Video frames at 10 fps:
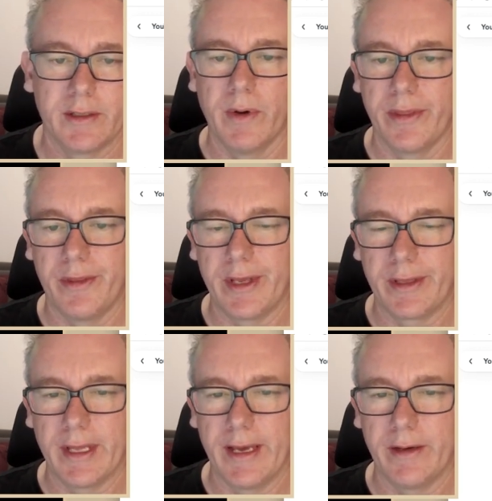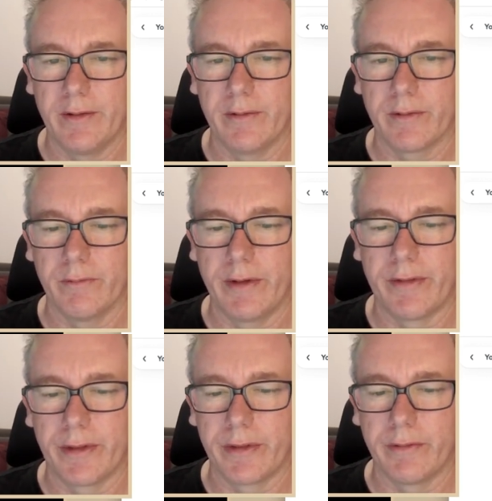One thing that
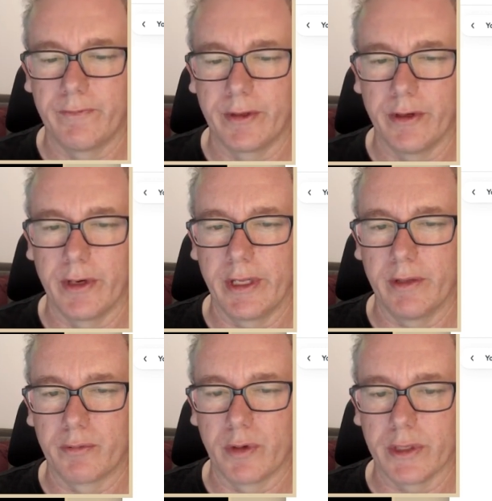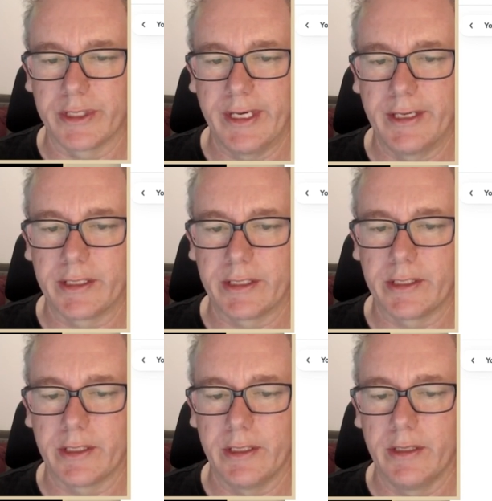we've forgotten in the
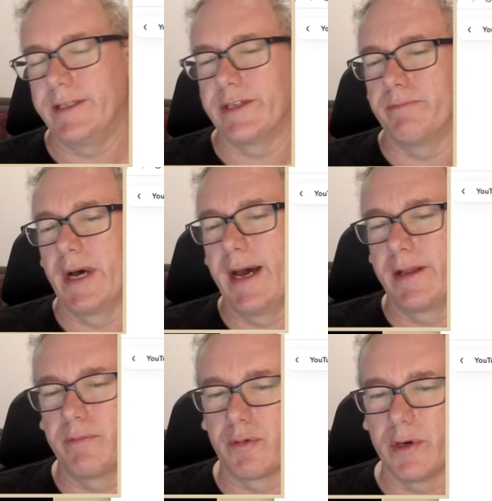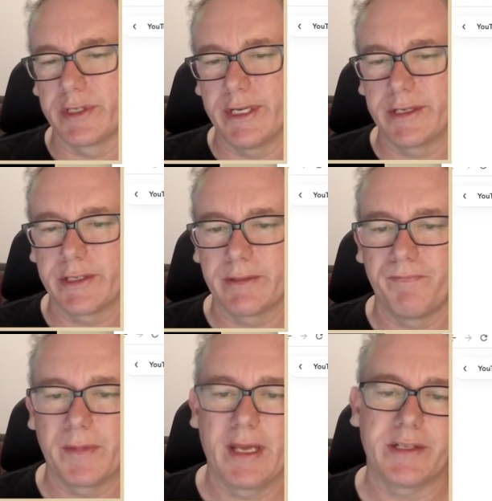process, is it part of the process?
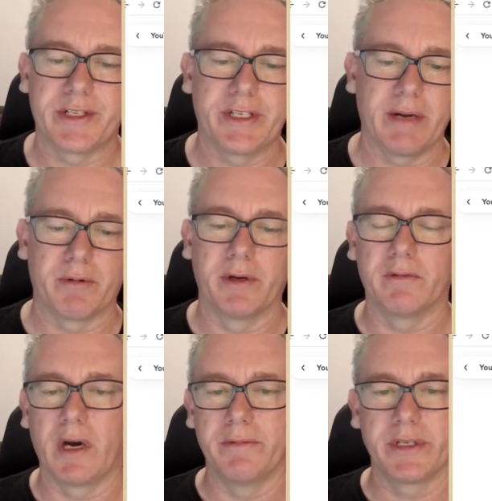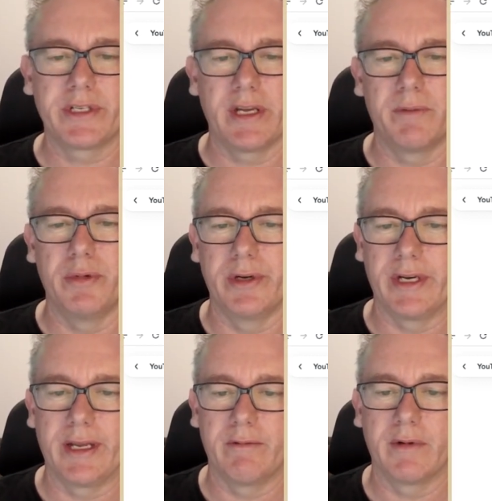It's separate. I'm just going to put
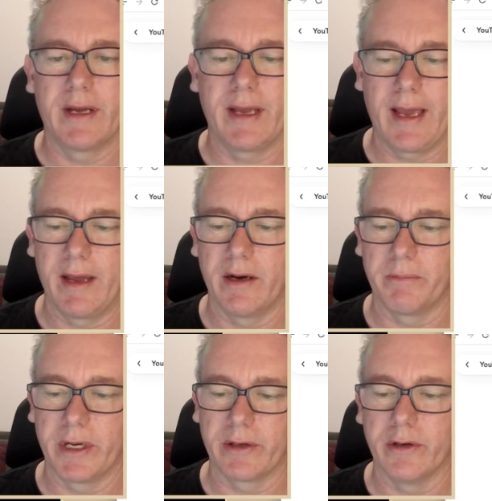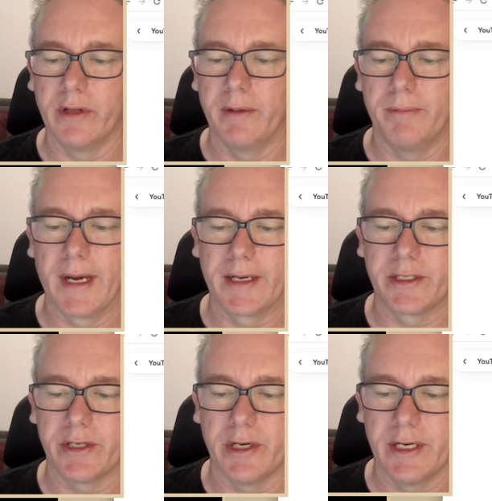it in and I'm going to call it
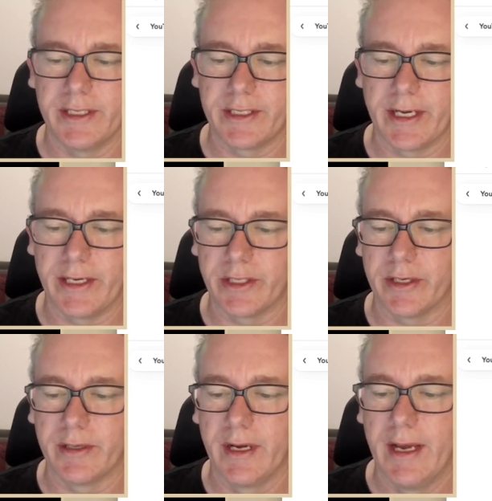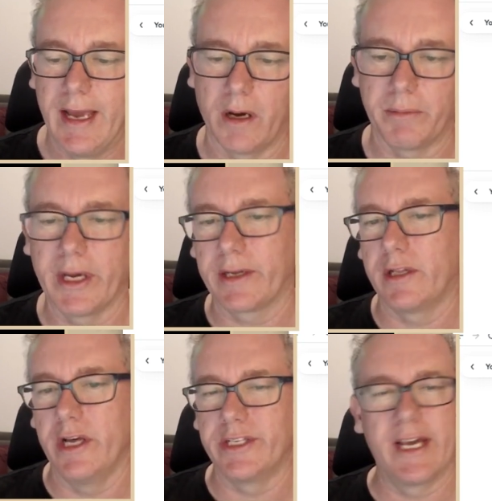monetization. I'm going to
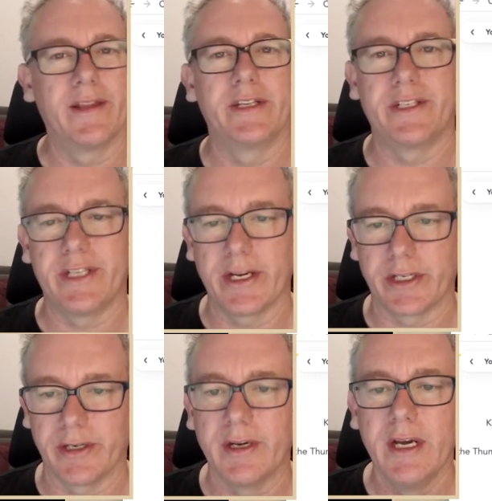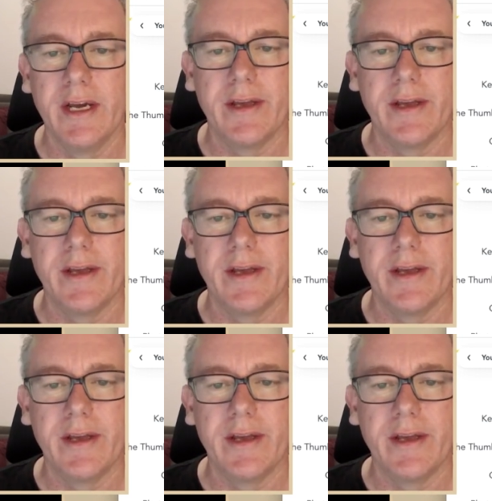close out this section.